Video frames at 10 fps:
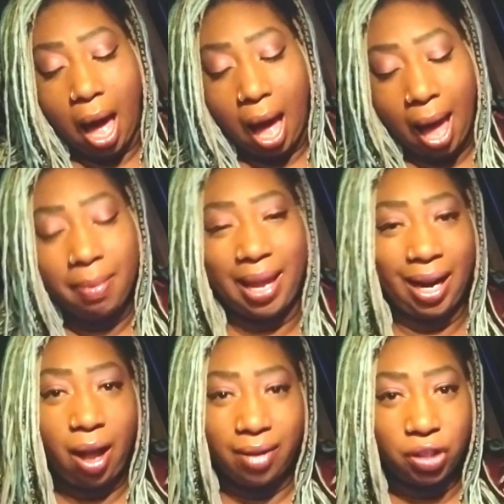I'm
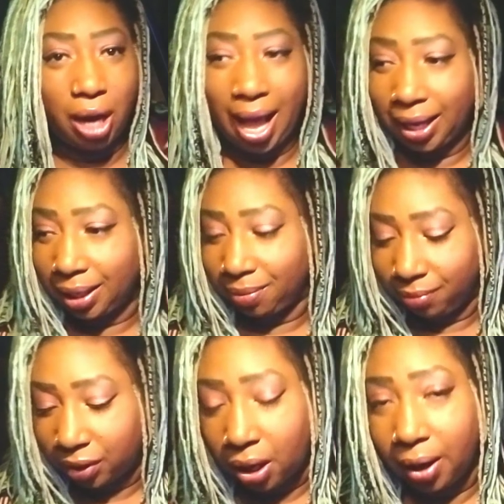getting off track.
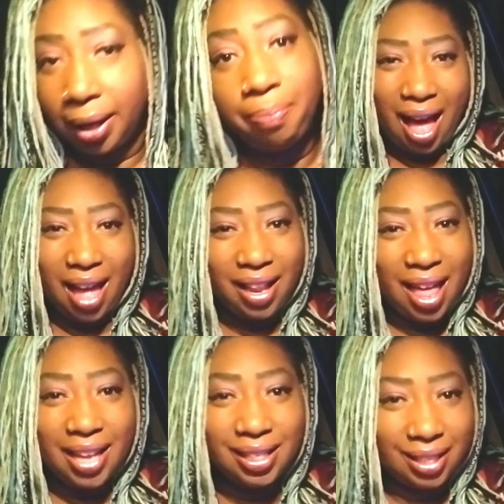Sorry. I
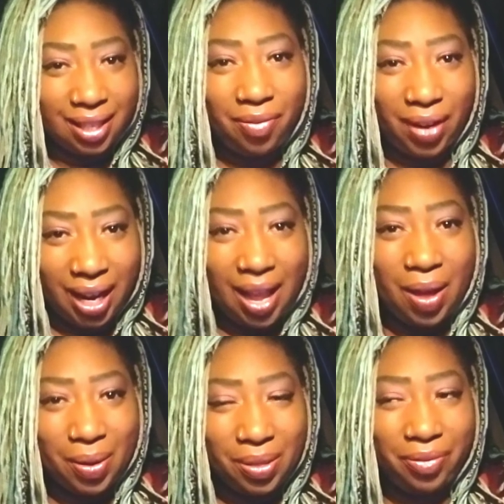like the
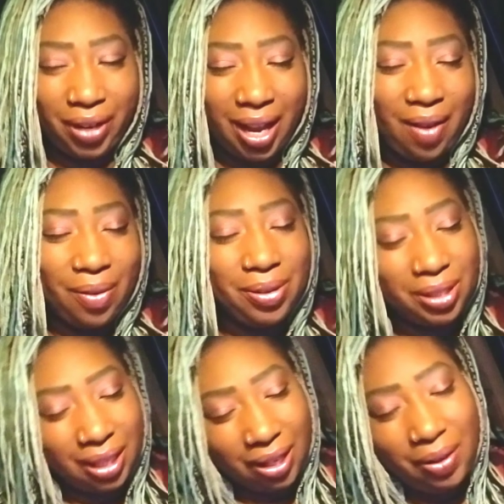video. The video
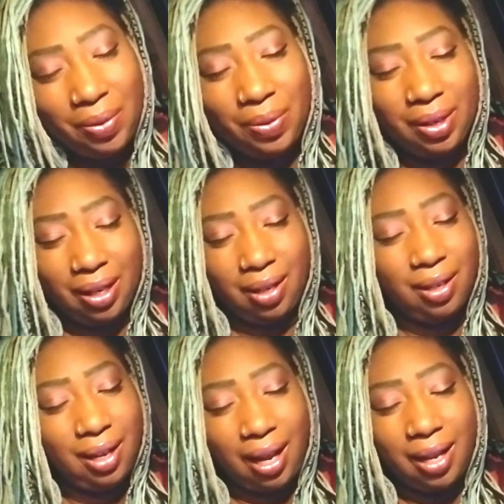is cute.
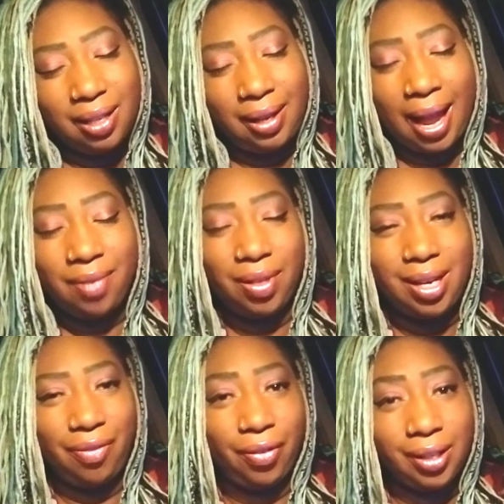It gave the
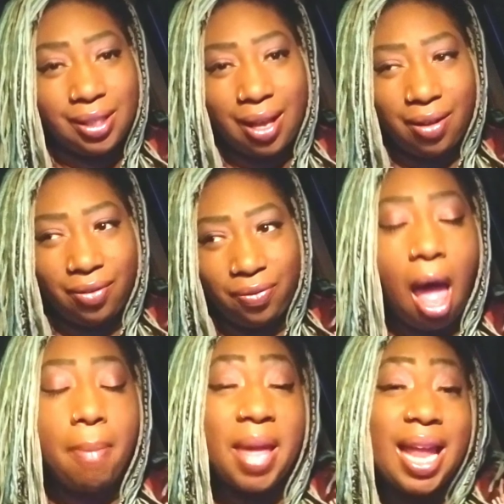difference of
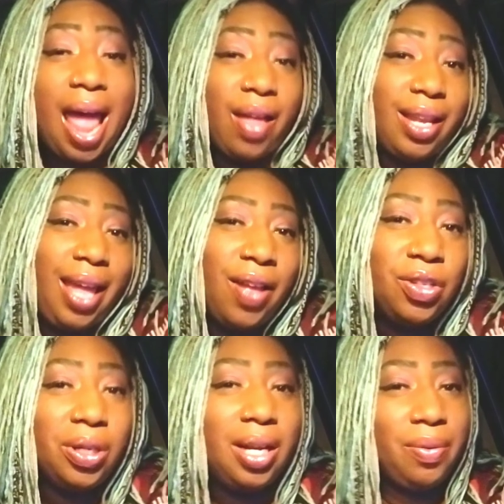being out in the
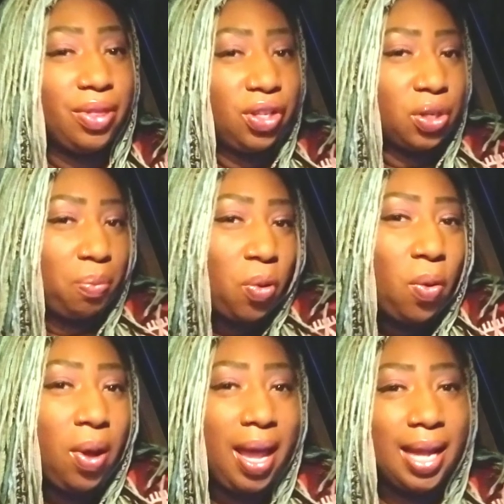country with your
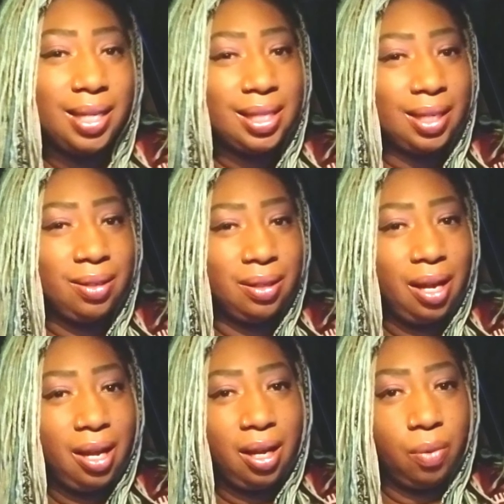boys and
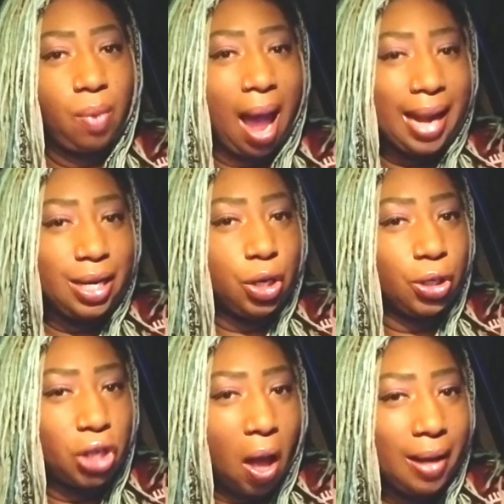riding your
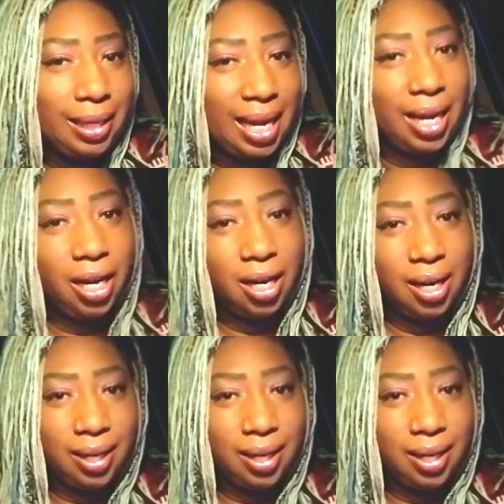John Deere